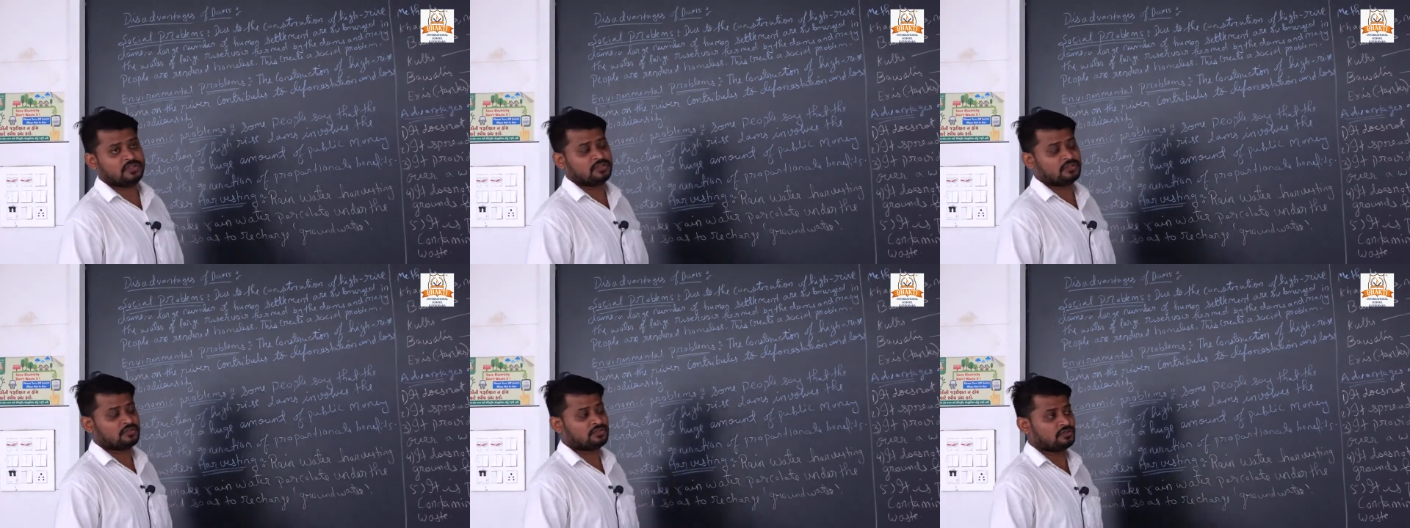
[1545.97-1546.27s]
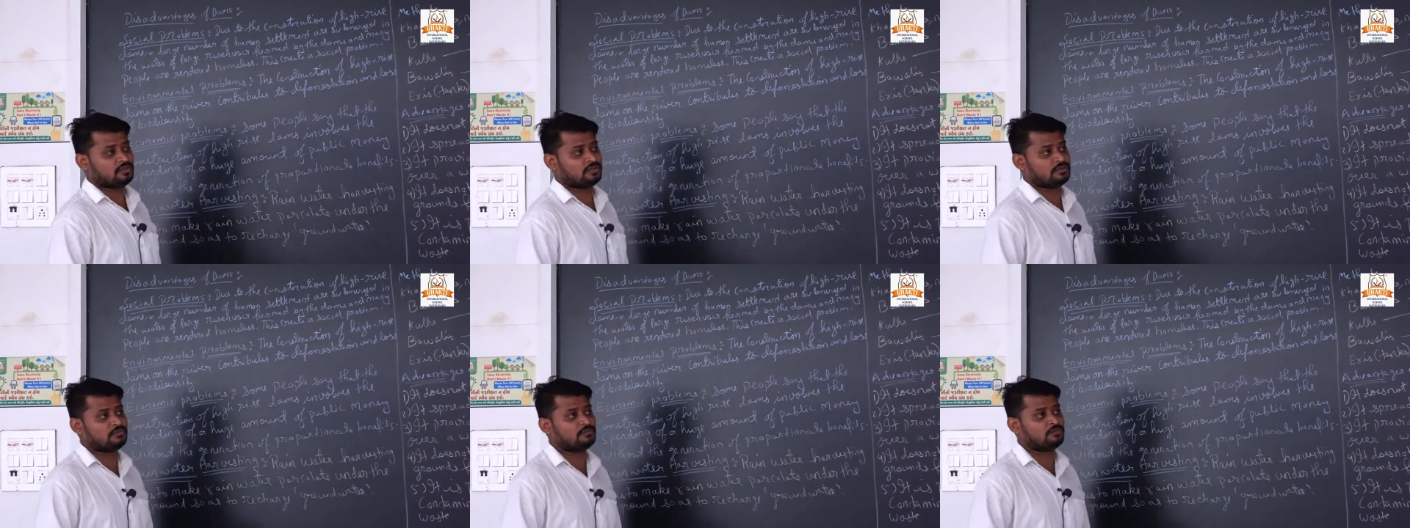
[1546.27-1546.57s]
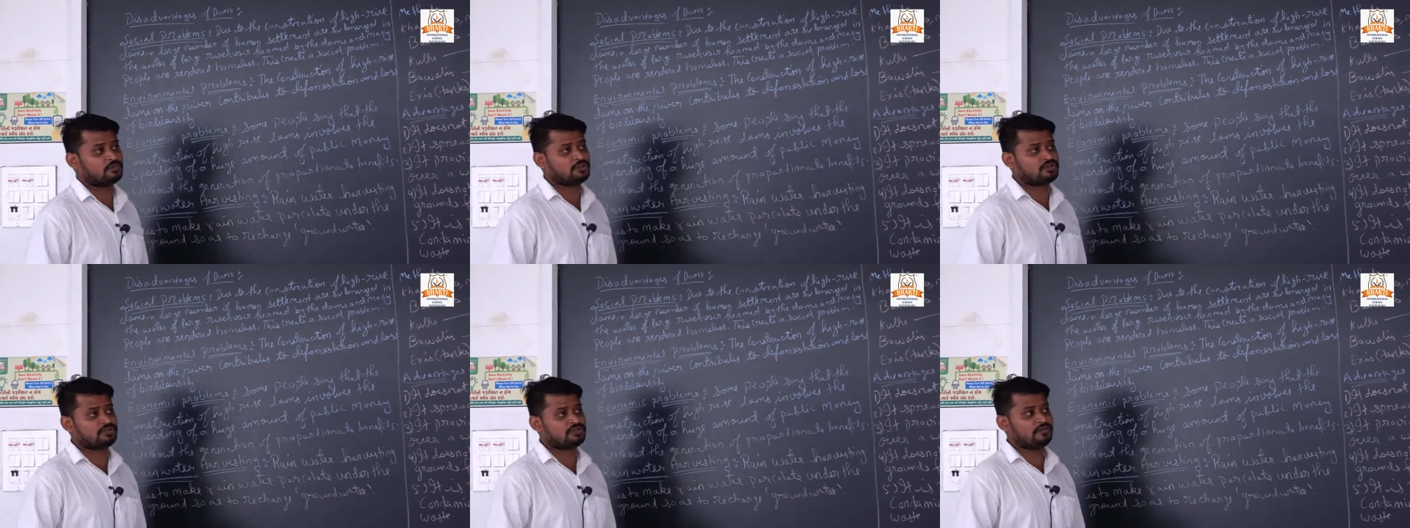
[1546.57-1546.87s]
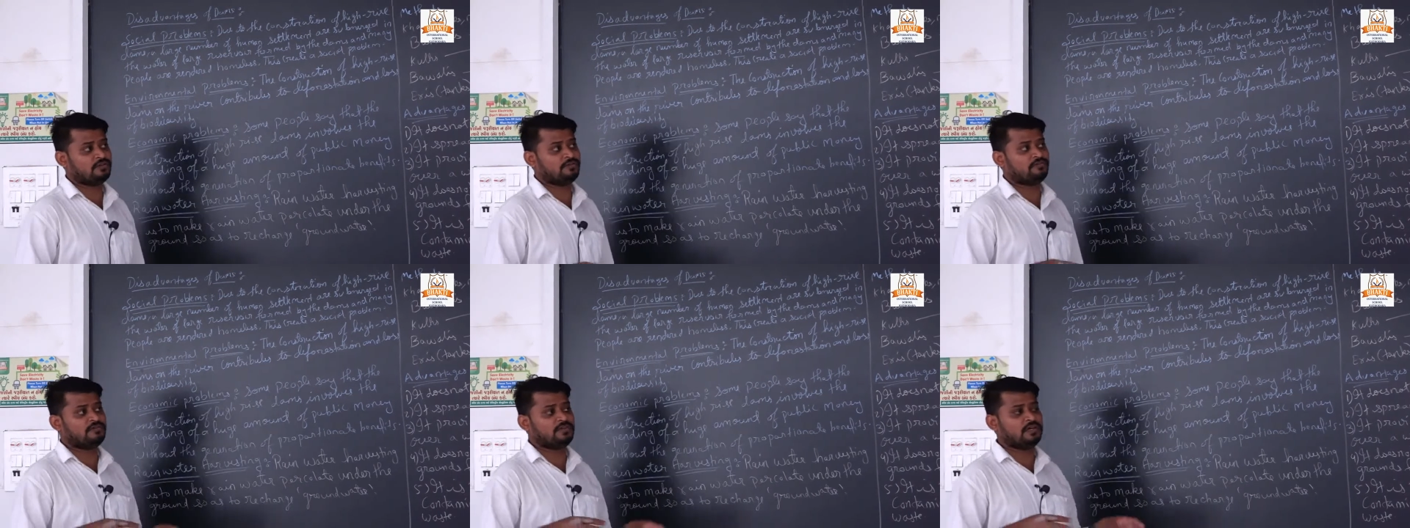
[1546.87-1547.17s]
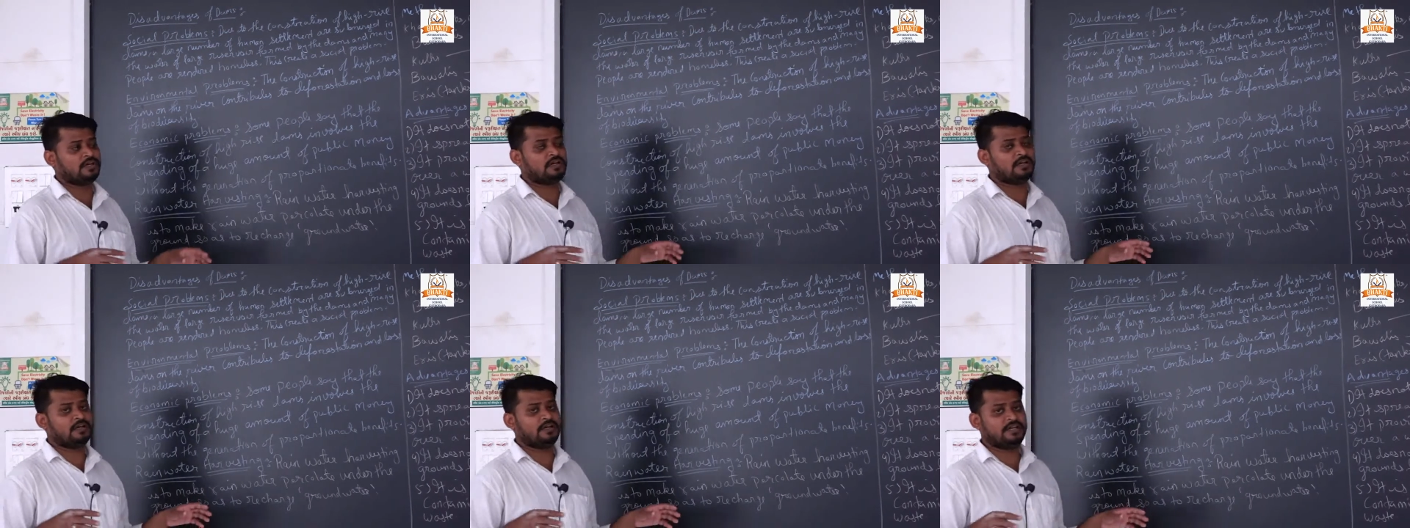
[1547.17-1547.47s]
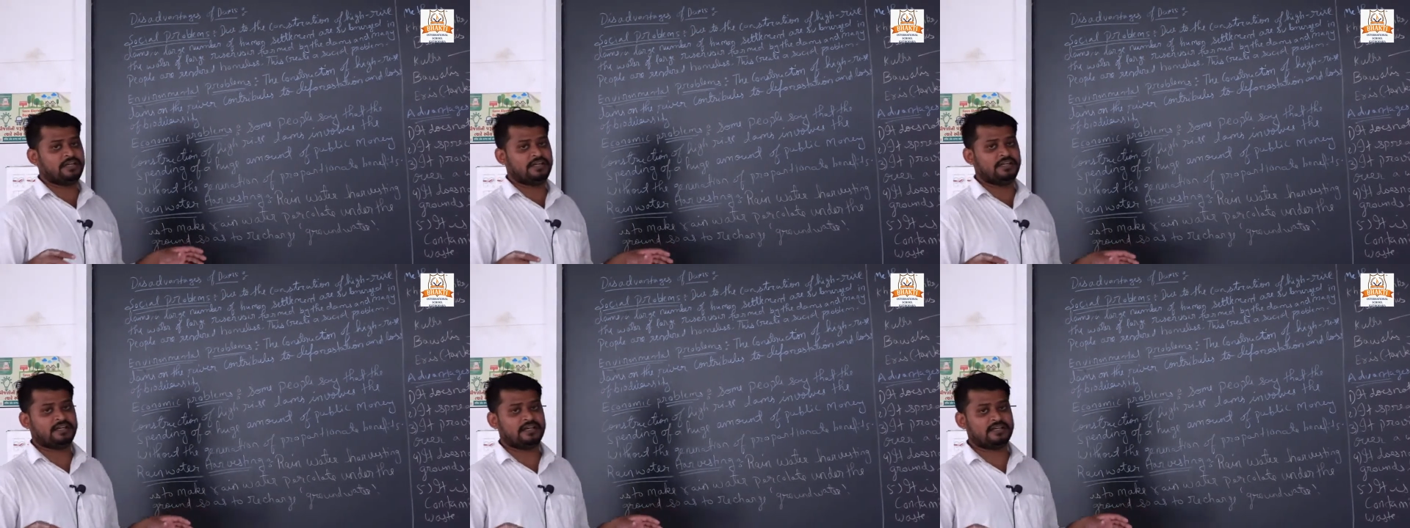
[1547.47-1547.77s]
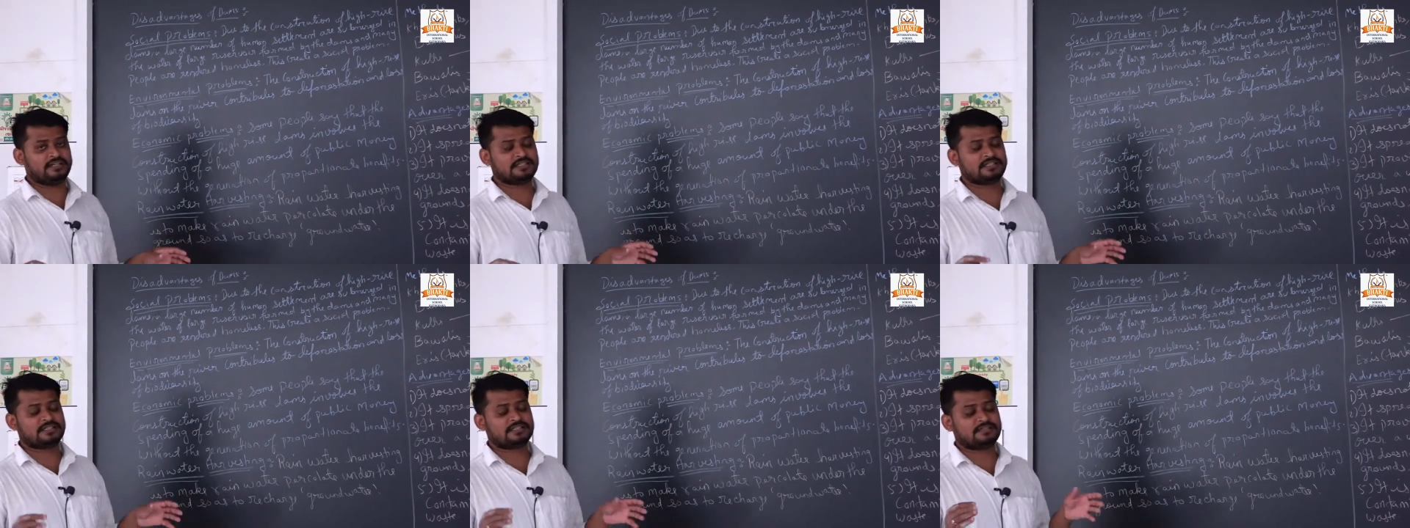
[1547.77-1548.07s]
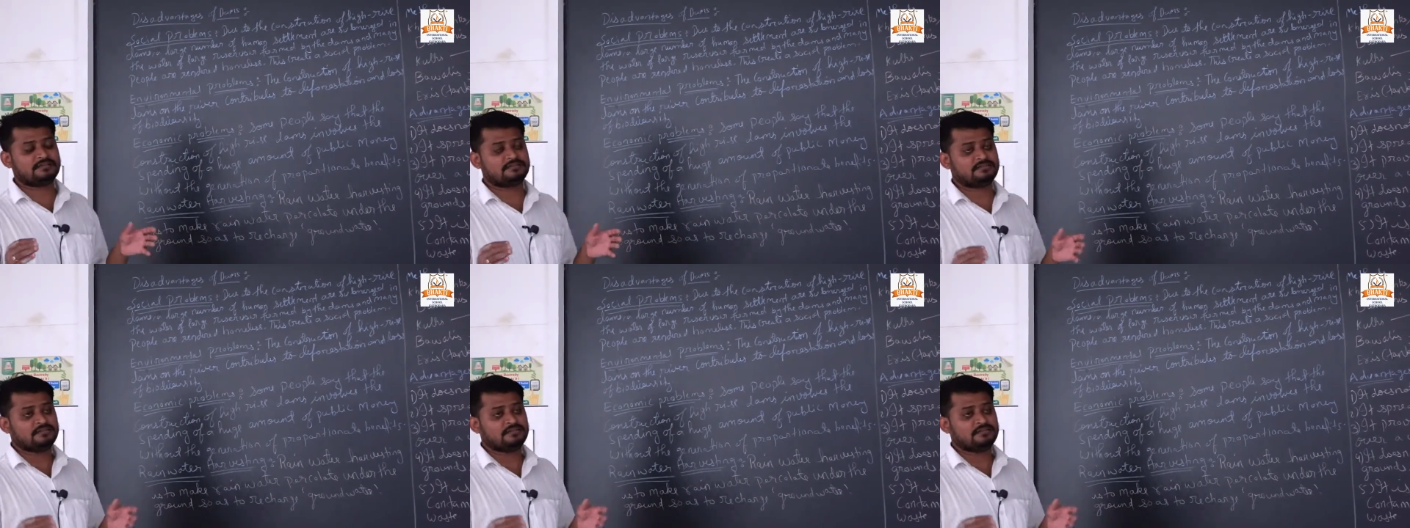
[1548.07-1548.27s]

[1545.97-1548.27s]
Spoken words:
so most of the areas